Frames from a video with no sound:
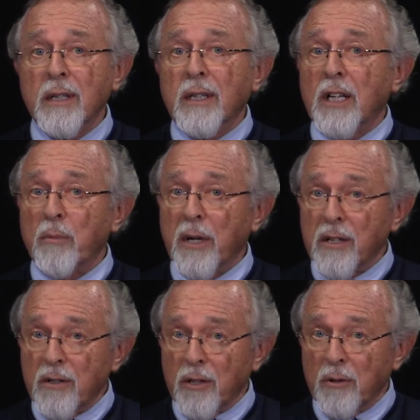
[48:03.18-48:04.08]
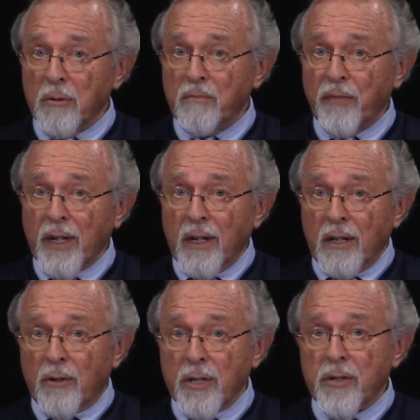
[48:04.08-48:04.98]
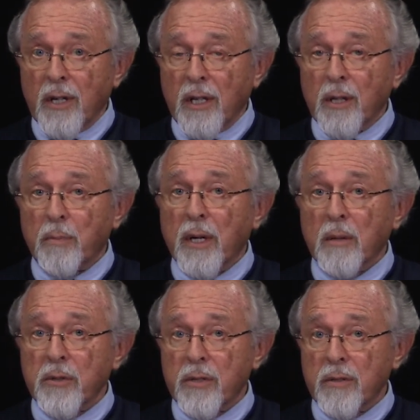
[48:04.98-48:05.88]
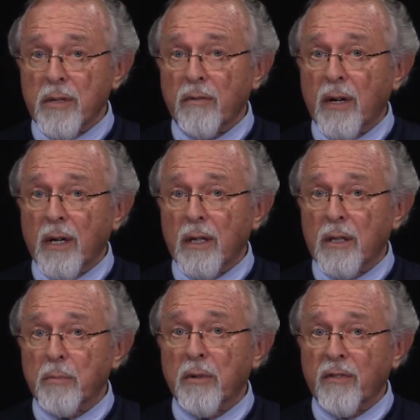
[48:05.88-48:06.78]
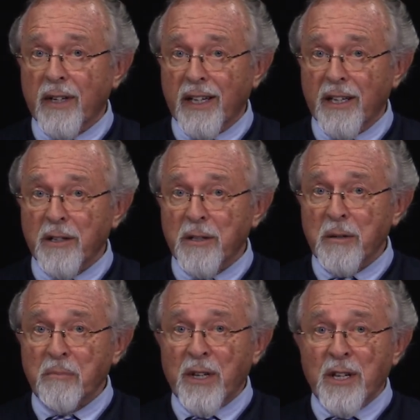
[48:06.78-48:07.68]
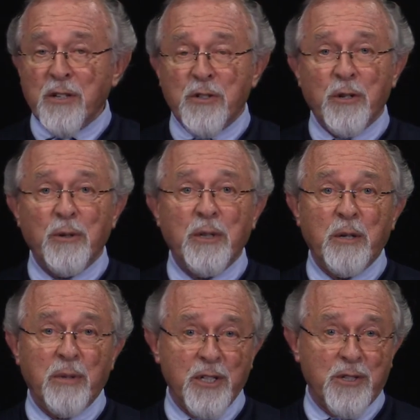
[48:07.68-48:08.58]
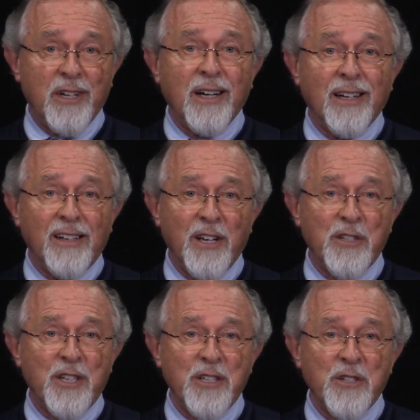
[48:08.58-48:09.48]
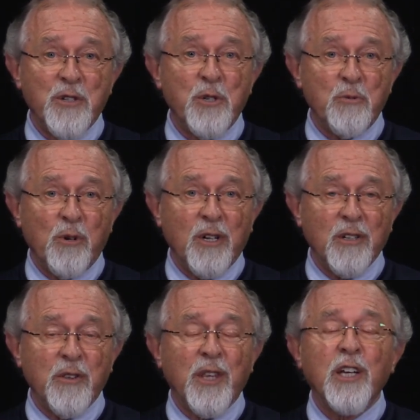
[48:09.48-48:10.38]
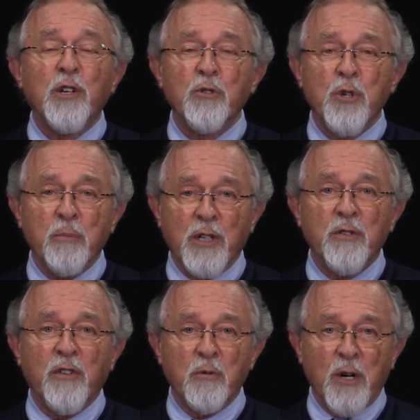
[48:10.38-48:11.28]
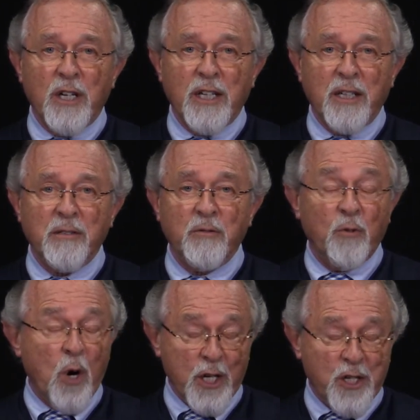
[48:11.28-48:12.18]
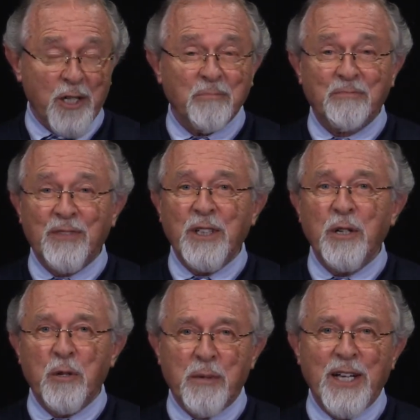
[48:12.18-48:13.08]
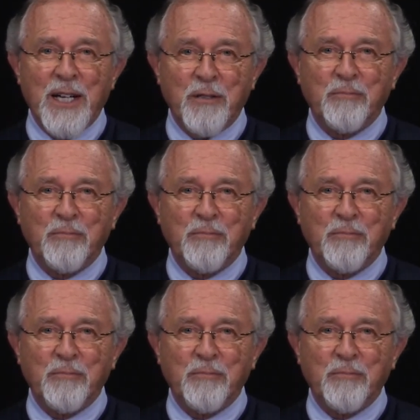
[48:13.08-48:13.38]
commend you, trusting in the promises of God to provide it. So a blessed holiday season to you all, and thank you so much for walking, watching. Goodbye now.